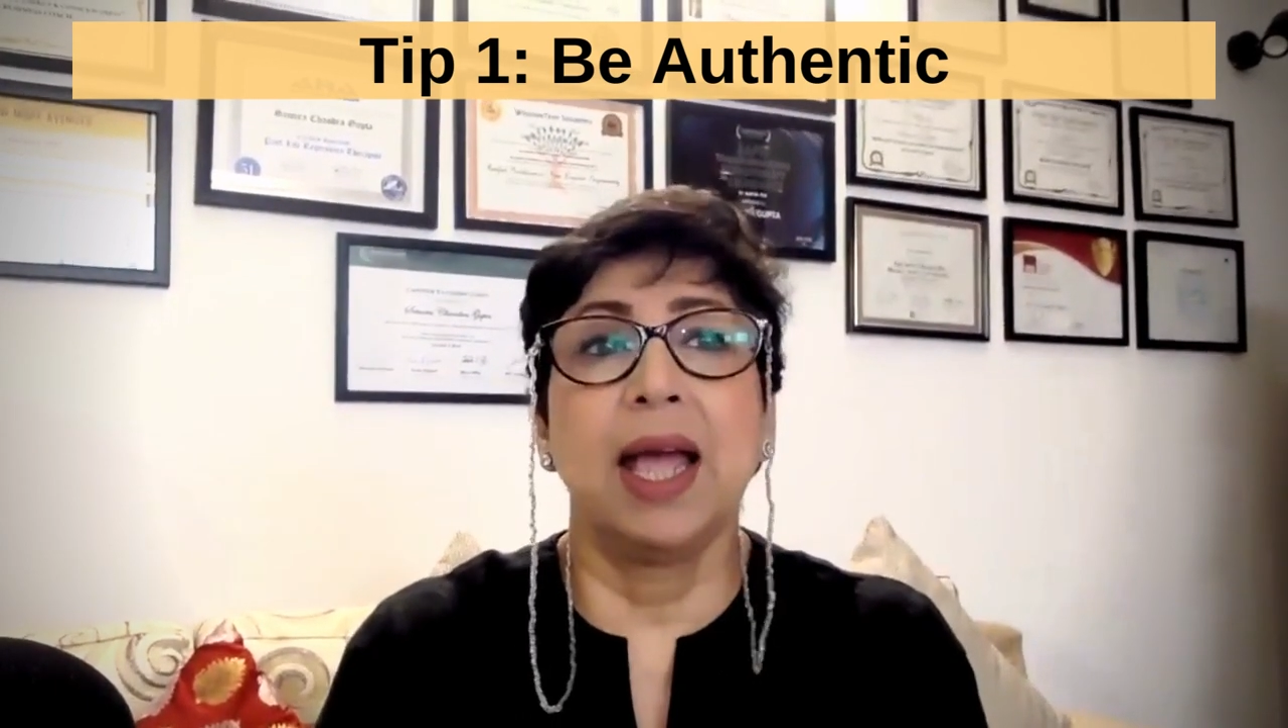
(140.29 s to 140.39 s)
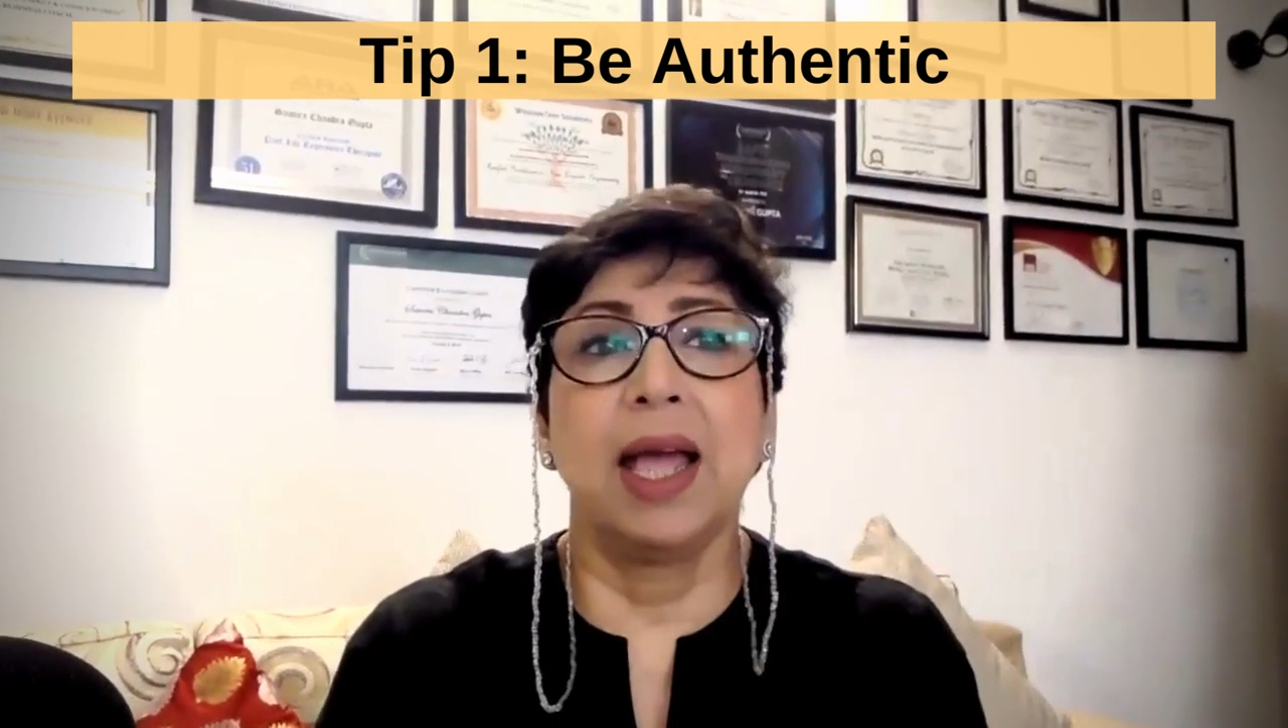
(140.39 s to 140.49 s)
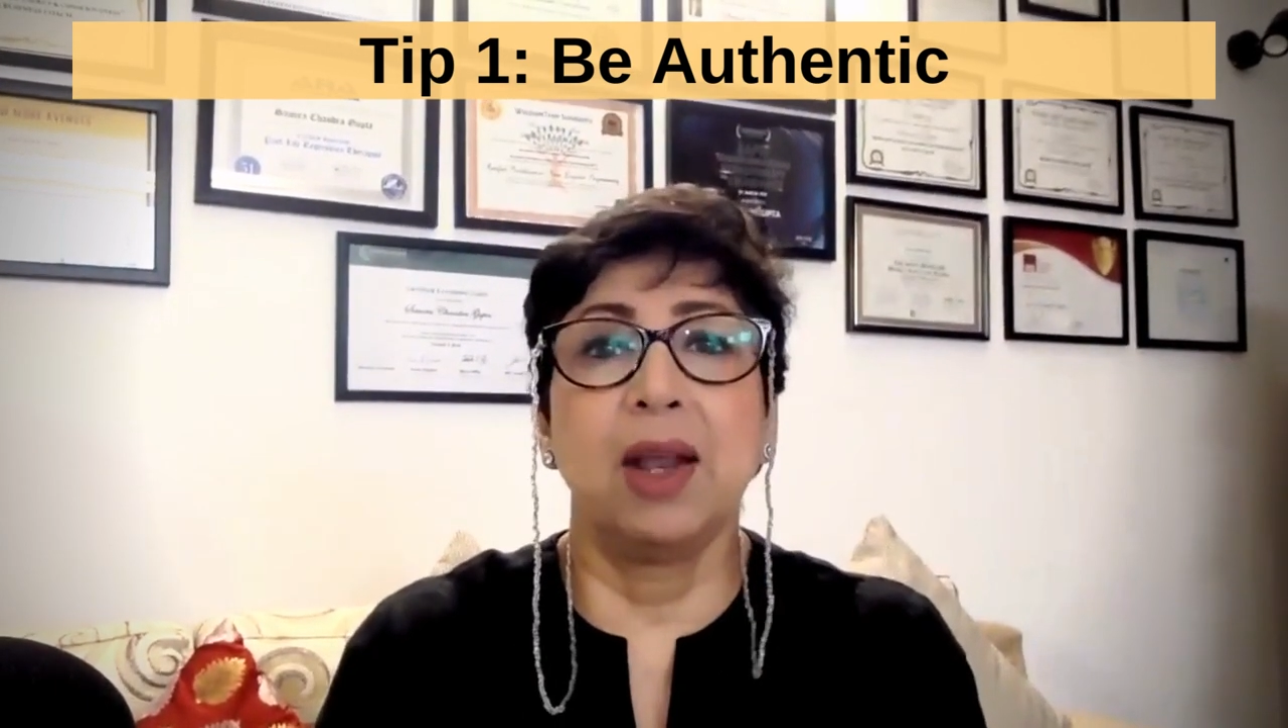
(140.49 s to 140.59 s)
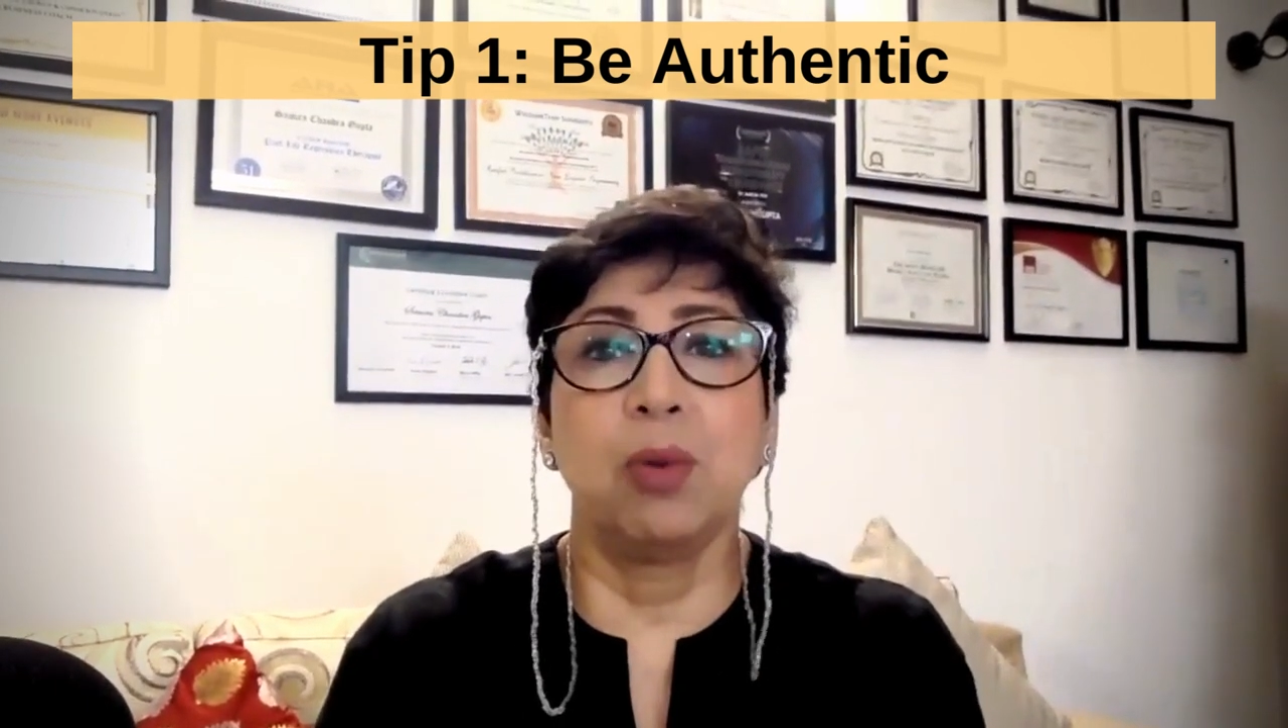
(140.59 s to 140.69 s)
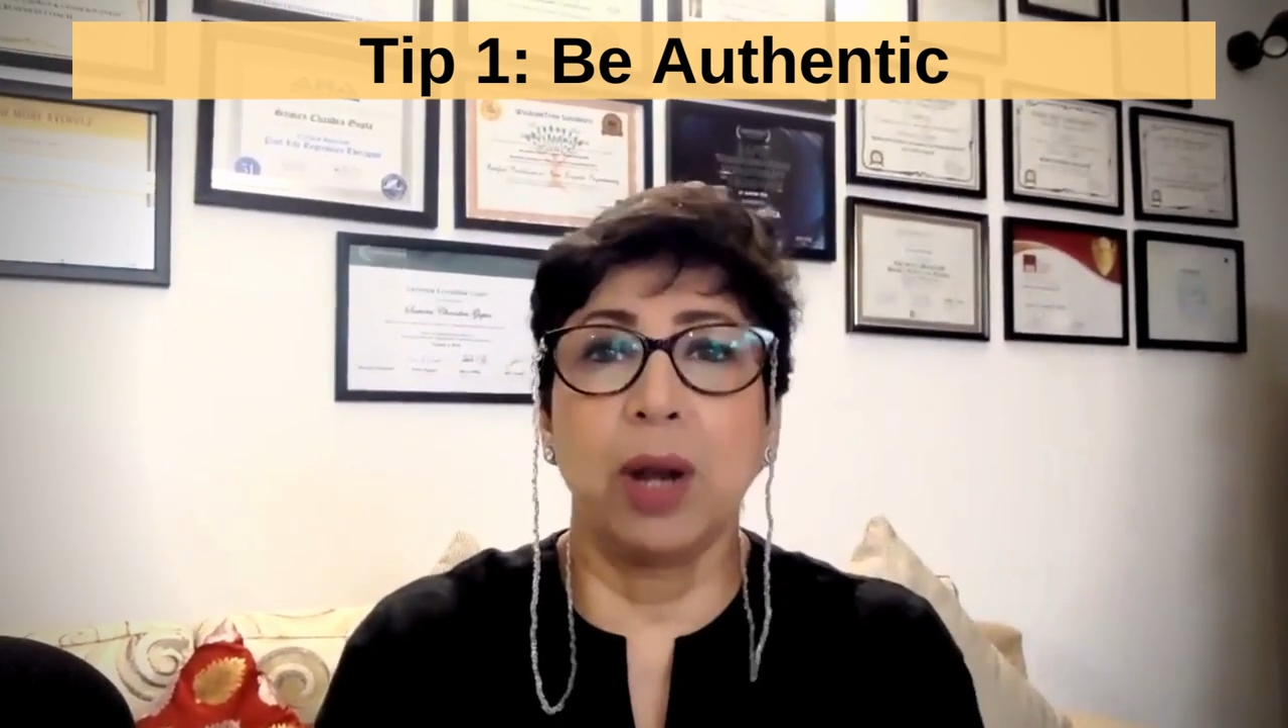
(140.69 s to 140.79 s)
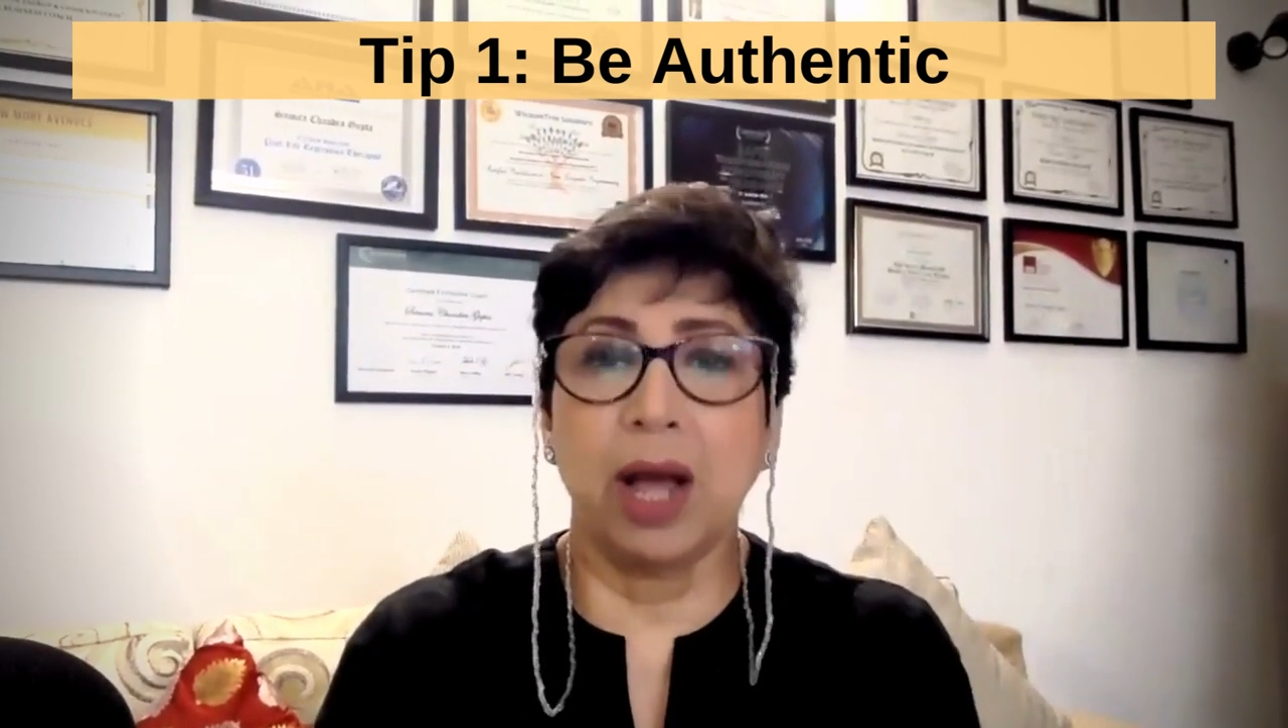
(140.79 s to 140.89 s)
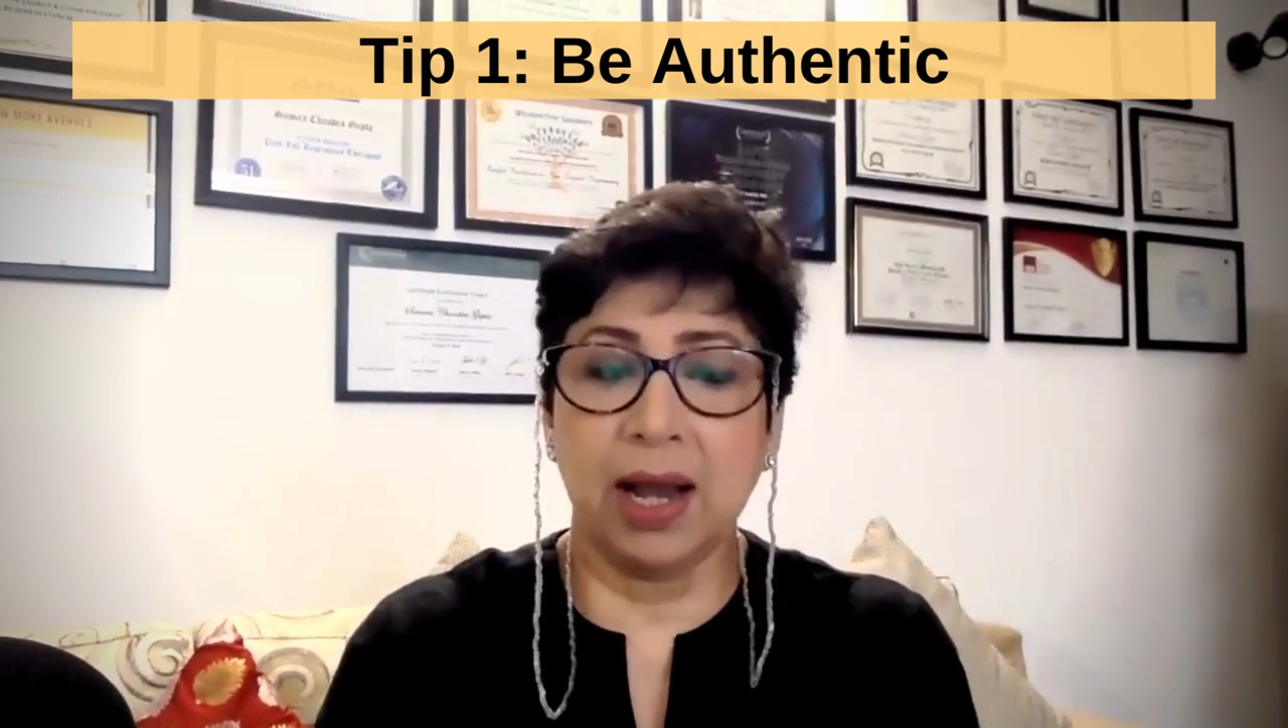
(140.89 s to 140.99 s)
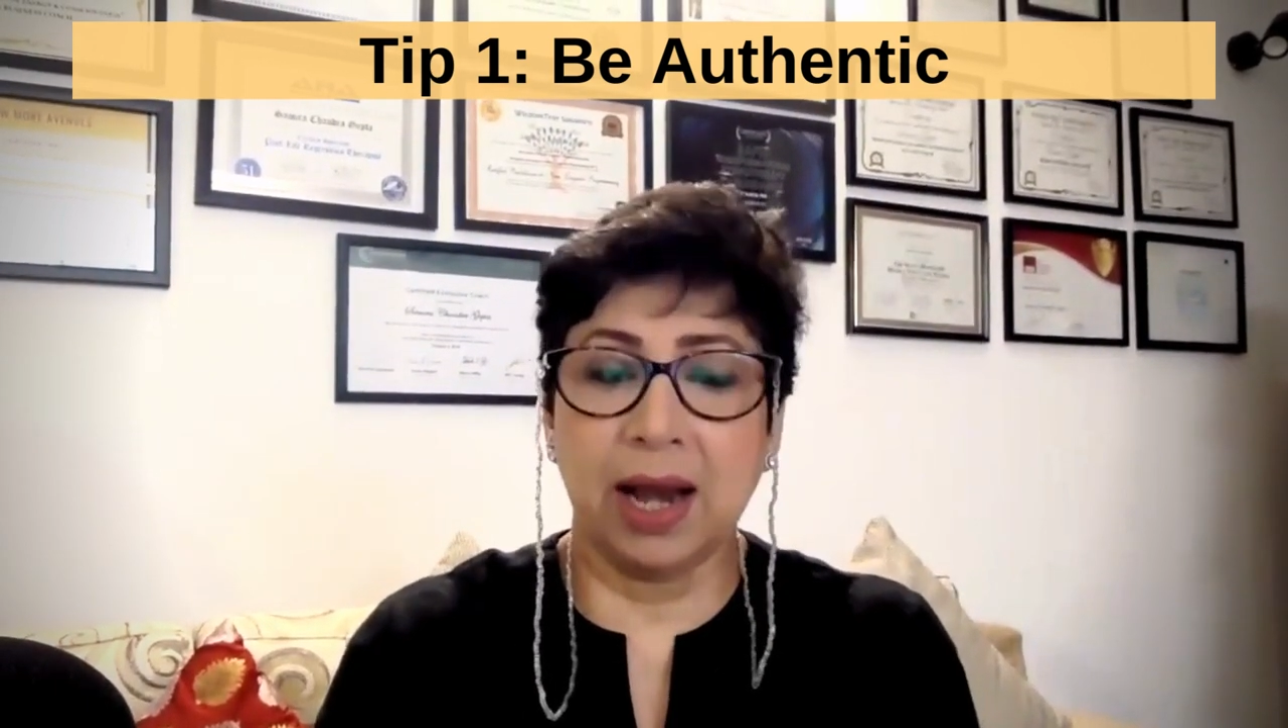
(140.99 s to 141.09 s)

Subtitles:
And when I